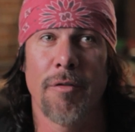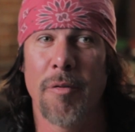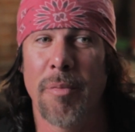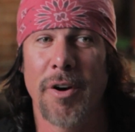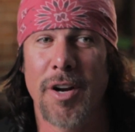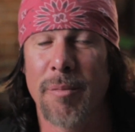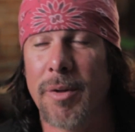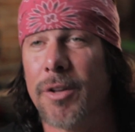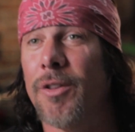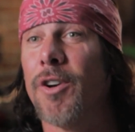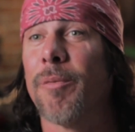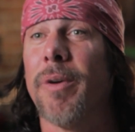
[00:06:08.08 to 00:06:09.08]
everybody, I'm like,
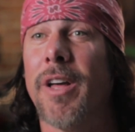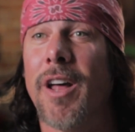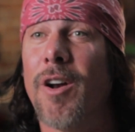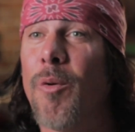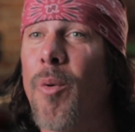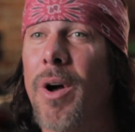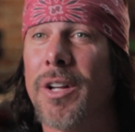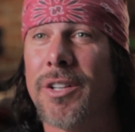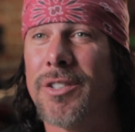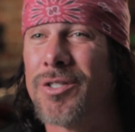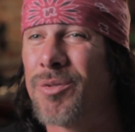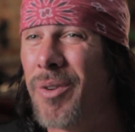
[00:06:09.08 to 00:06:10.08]
look, man, I don't want you
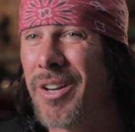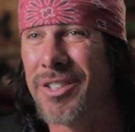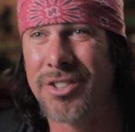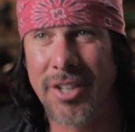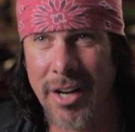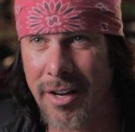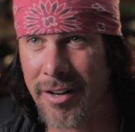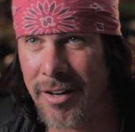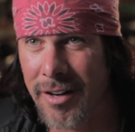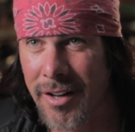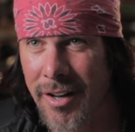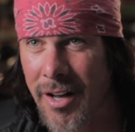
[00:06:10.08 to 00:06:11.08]
to just write a check.
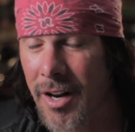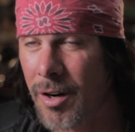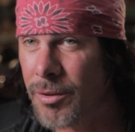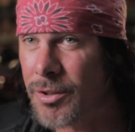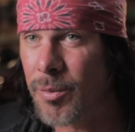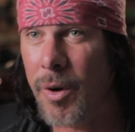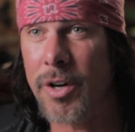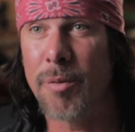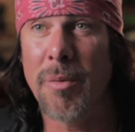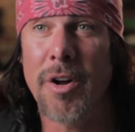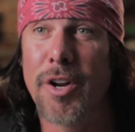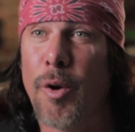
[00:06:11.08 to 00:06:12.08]
I don't just want your
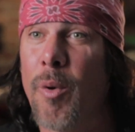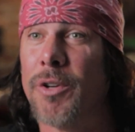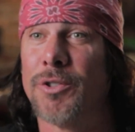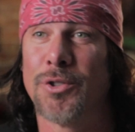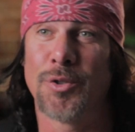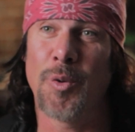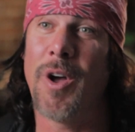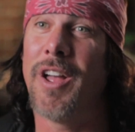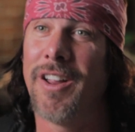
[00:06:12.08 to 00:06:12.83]
money, I want your sweat.